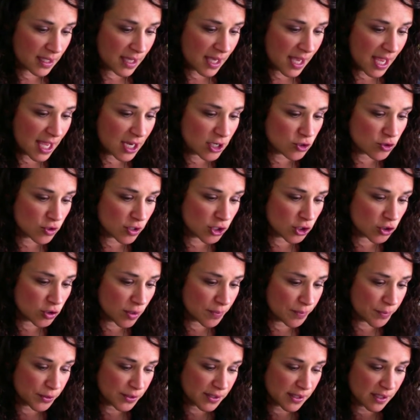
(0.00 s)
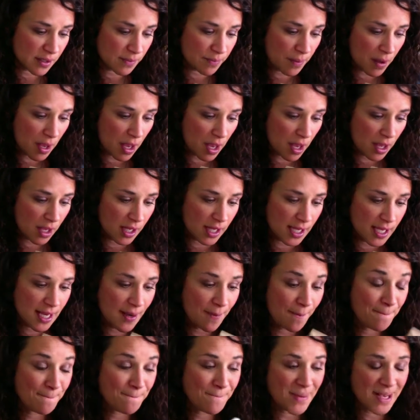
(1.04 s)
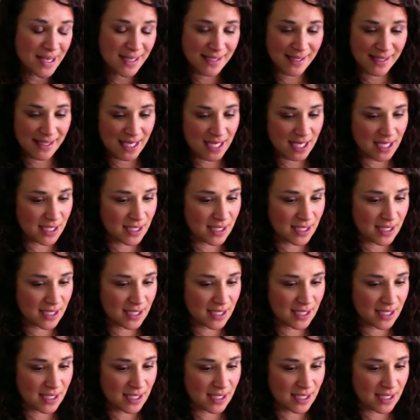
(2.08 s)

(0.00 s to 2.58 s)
Kendra dribbles the ball and misses.